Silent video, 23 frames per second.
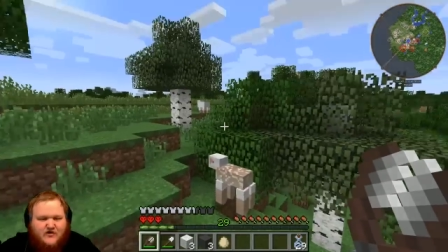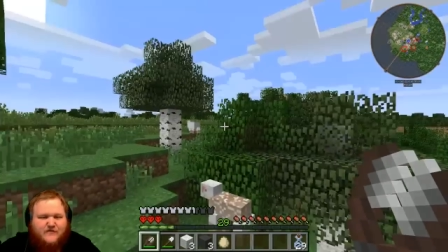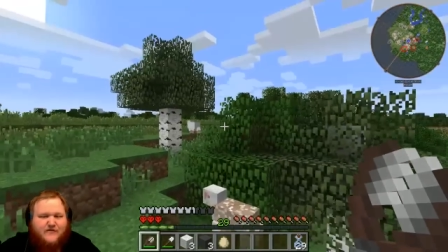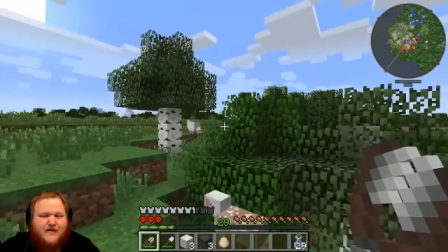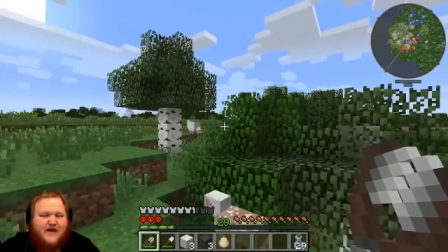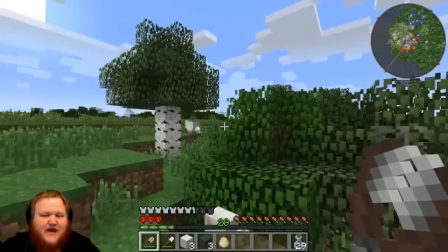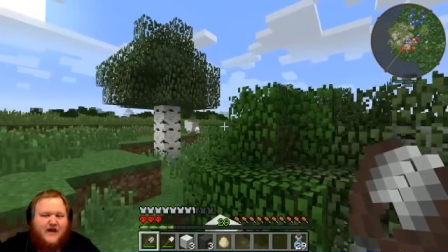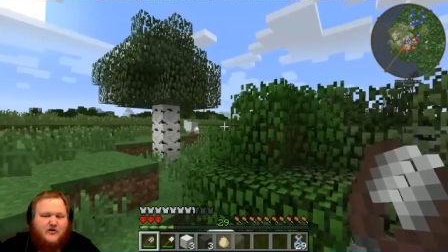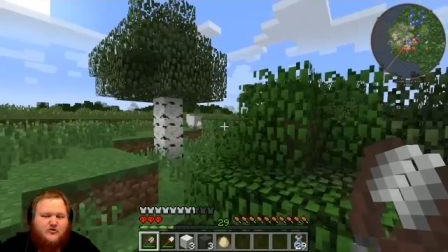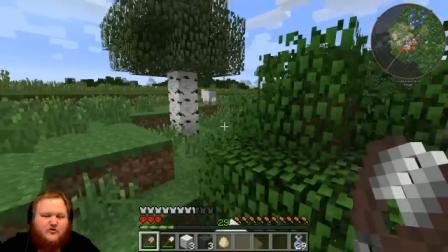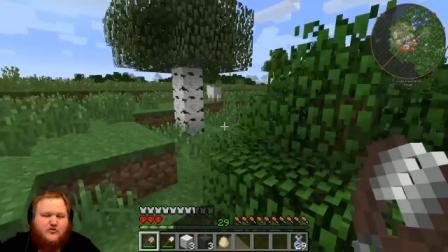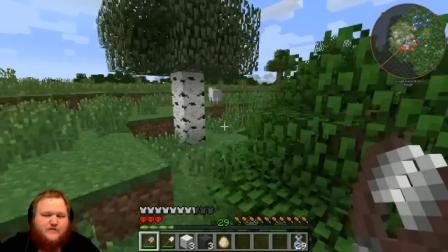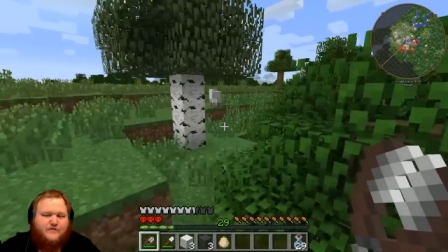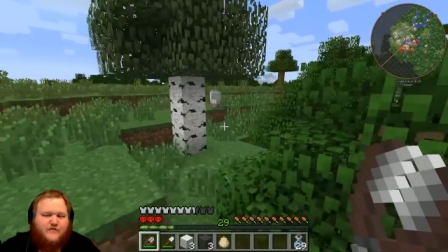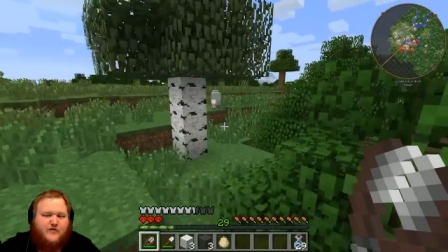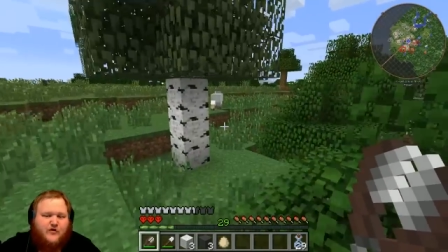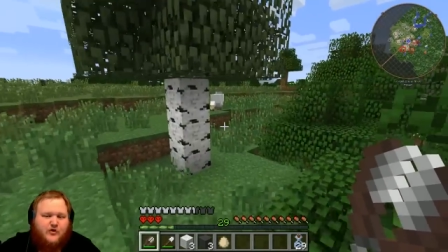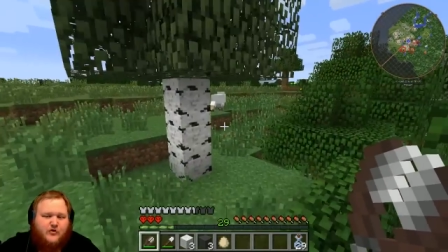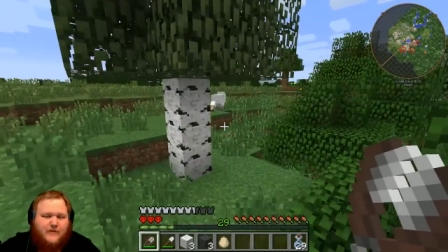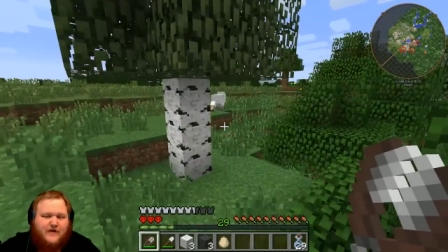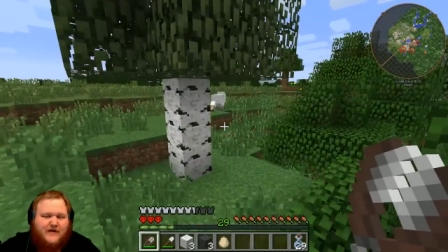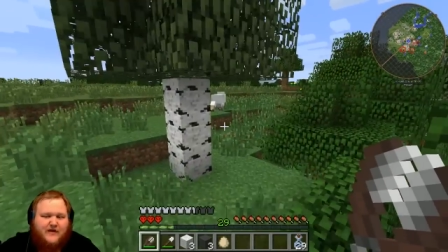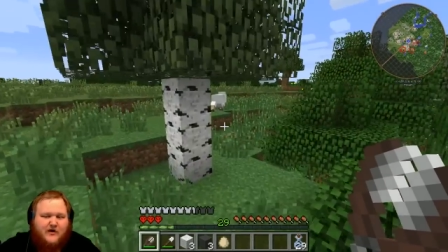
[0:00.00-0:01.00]
of extra
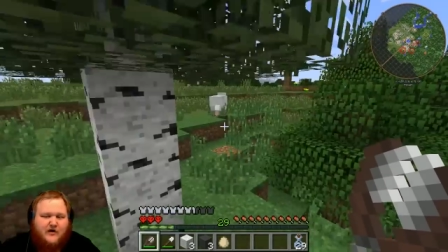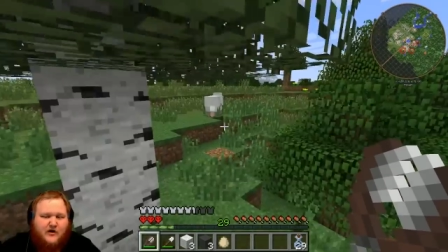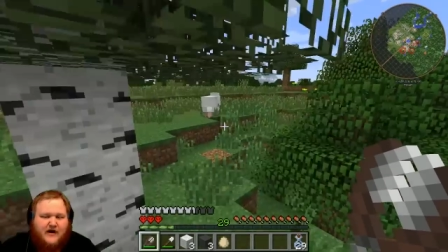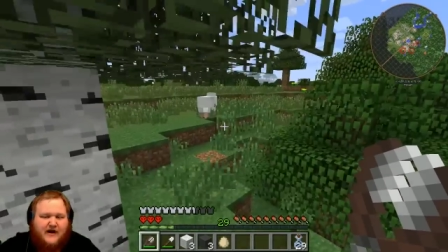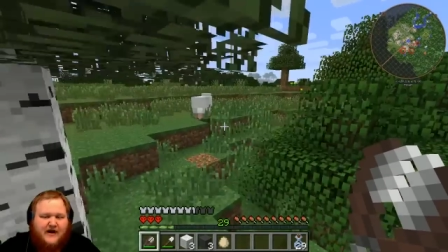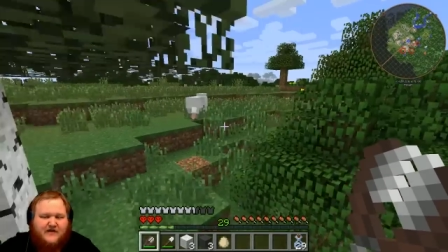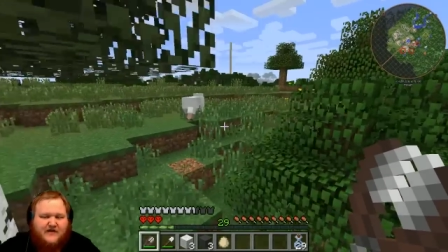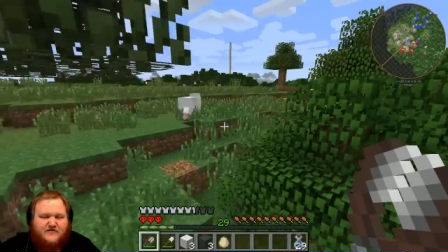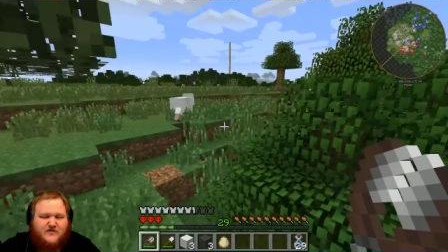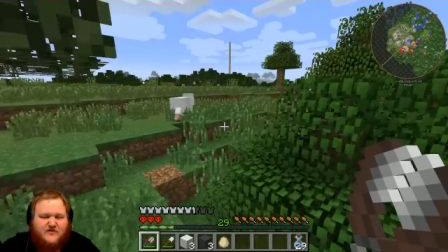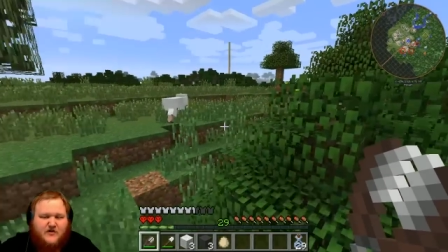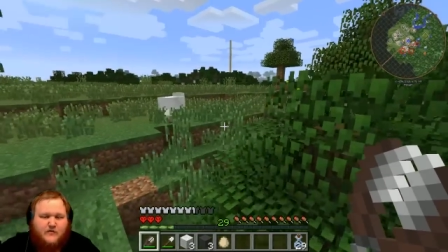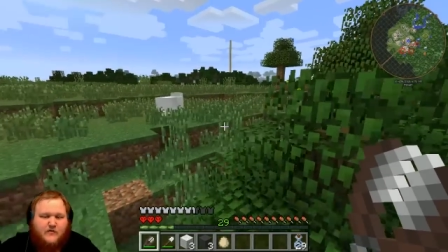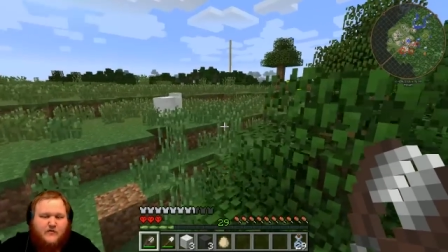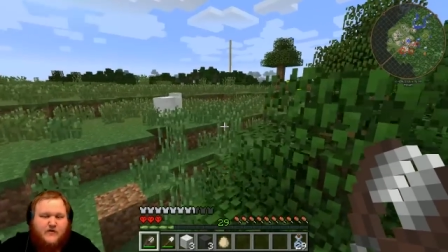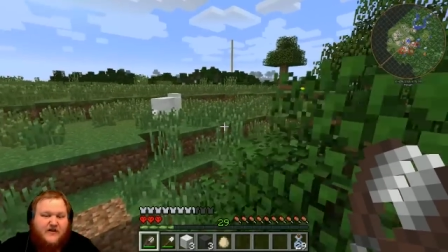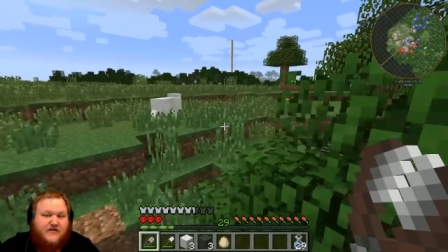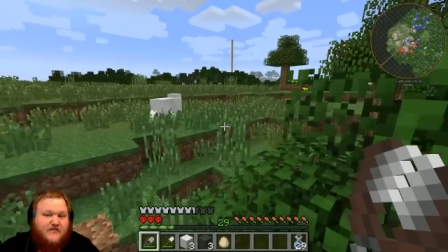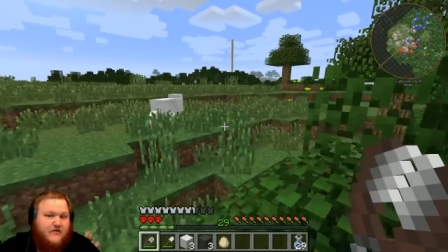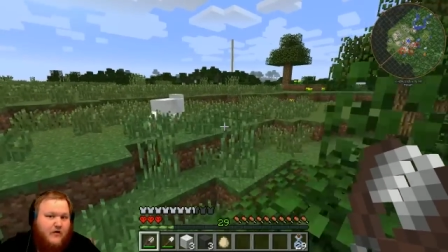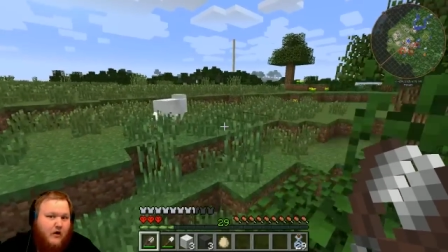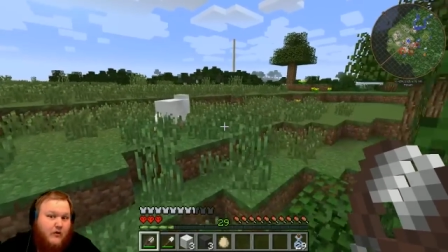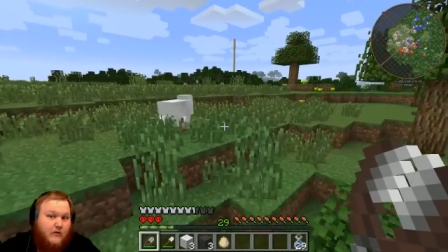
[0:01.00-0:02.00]
food we can get our hands on
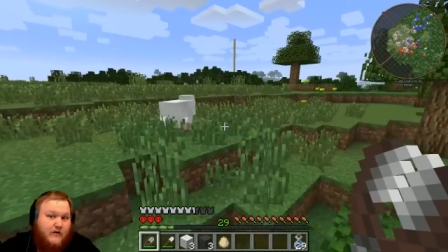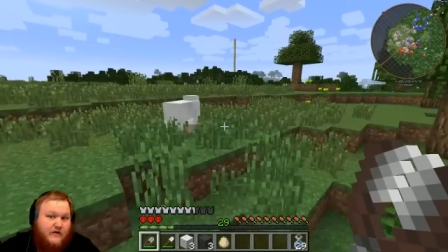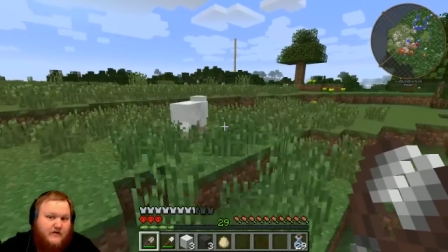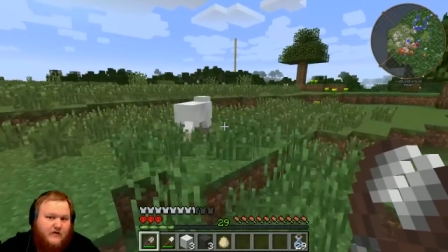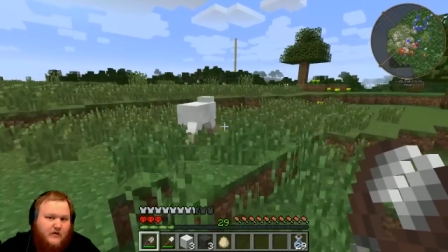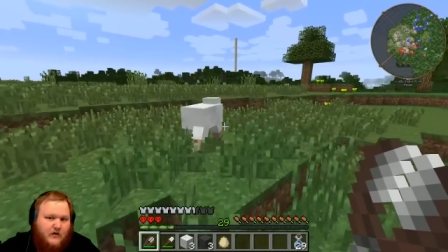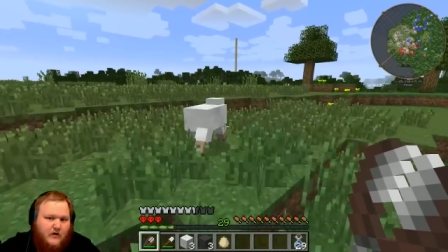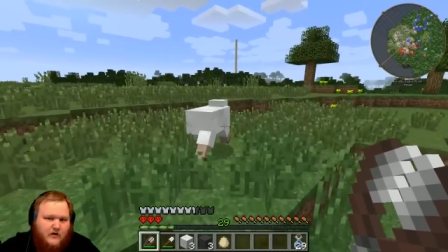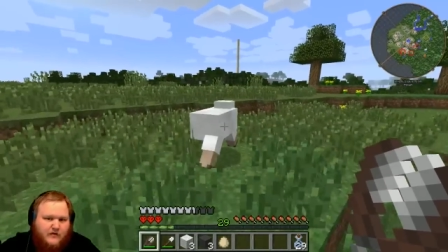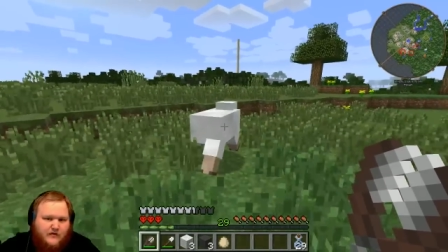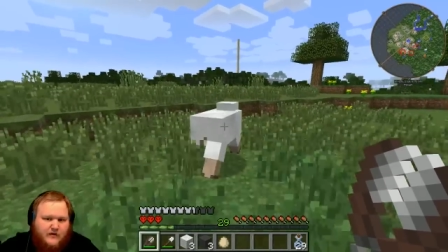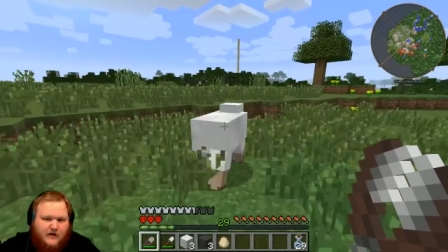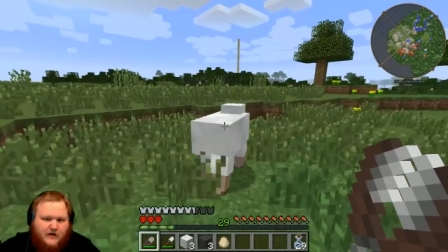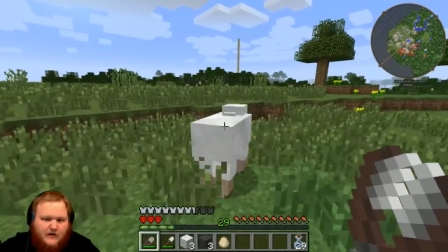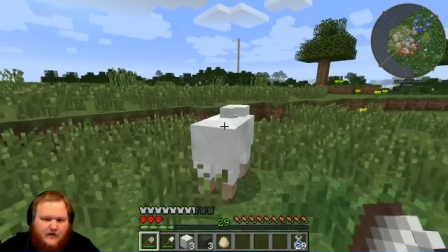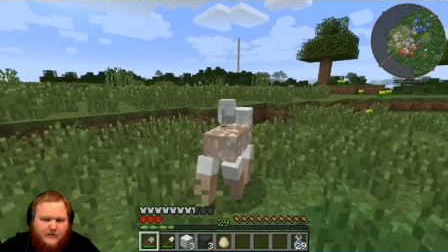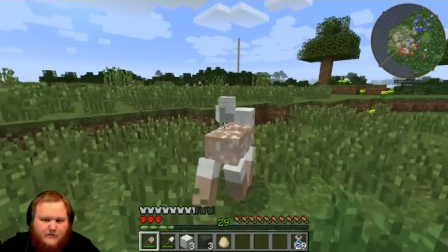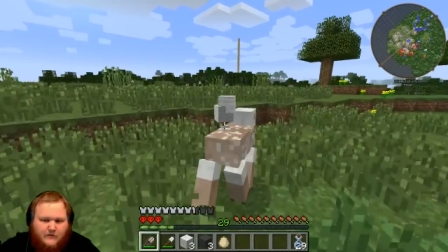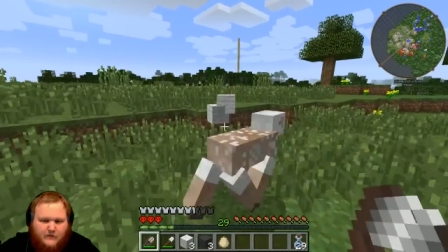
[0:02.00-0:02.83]
is always a good thing.